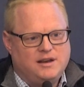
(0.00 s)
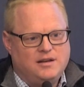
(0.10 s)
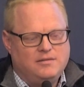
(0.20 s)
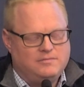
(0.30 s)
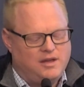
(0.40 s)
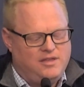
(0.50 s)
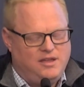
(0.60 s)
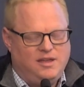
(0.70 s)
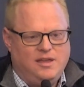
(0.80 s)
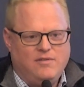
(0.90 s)
And I
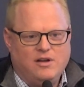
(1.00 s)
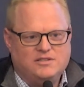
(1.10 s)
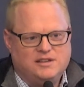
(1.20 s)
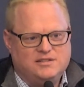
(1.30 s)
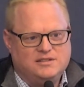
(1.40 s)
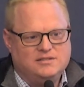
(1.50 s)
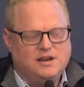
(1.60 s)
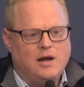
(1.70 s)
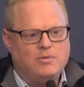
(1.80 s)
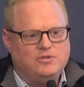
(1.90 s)
think giving our citizens an
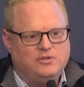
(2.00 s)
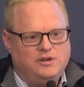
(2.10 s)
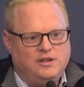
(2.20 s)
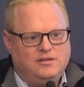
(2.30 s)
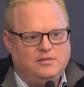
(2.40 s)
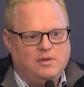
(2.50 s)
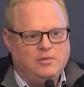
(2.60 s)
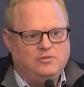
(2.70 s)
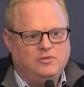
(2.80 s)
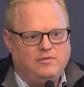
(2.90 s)
opportunity to be
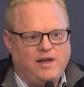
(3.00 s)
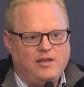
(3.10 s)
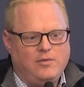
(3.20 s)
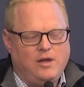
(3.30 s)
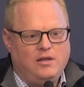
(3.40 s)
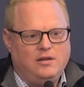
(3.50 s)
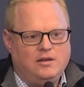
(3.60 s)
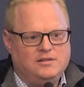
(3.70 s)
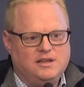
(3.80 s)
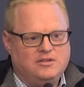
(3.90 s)
able to evaluate
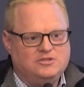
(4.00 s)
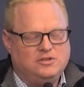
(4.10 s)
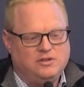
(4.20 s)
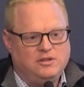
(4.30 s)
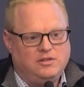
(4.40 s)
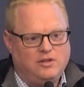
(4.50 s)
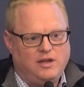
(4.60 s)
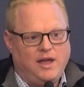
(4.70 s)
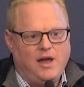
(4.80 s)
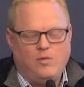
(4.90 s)
and intelligently
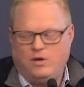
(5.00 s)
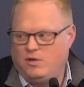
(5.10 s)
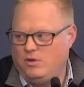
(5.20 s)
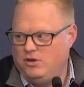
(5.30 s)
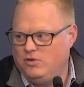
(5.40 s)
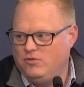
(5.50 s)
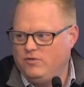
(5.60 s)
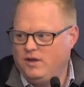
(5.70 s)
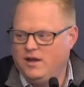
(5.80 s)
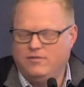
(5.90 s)
look at what can we do if
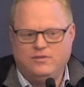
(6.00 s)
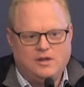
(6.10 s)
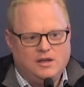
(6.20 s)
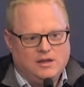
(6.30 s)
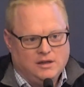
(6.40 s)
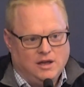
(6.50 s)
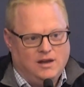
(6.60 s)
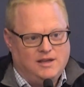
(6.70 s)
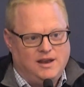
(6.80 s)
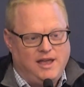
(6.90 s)
we have a
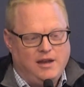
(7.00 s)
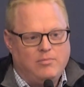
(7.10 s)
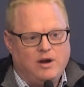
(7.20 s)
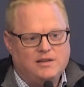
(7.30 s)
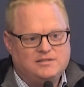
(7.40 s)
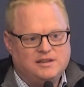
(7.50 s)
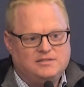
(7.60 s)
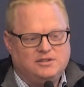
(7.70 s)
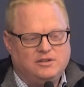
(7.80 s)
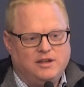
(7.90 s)
dedicated
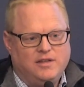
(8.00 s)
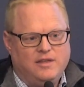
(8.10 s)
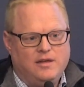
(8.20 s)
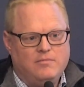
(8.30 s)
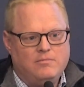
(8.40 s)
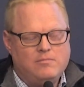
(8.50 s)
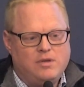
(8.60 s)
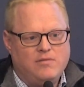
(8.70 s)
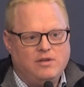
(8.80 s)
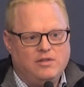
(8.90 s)
process to look at them
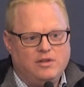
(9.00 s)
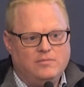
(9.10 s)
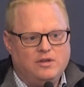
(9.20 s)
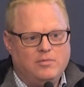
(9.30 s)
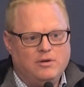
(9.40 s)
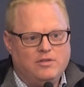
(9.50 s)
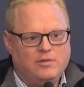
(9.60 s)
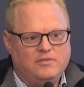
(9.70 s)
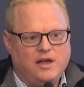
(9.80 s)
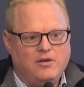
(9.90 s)
giving a thumbs up or a
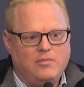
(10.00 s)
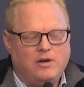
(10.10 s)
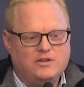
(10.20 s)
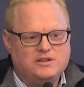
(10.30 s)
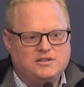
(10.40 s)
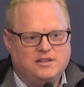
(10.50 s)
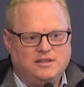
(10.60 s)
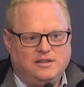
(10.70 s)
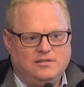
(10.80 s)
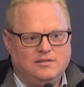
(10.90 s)
thumbs down to projects, I
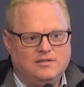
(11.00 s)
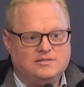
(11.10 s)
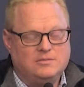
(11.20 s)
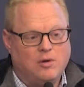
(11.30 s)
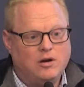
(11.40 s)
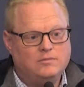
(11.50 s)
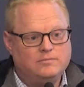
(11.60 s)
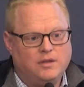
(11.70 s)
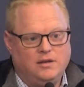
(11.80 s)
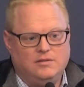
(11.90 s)
think is smart,
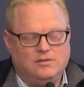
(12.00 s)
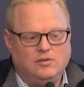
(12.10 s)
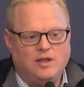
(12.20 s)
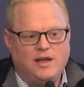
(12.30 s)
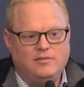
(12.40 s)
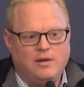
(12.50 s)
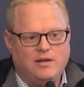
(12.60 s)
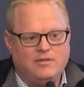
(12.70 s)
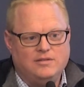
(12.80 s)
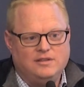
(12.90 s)
and it's utilized by
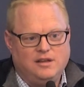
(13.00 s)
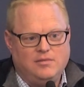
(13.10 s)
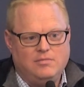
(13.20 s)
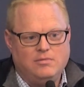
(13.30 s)
every city of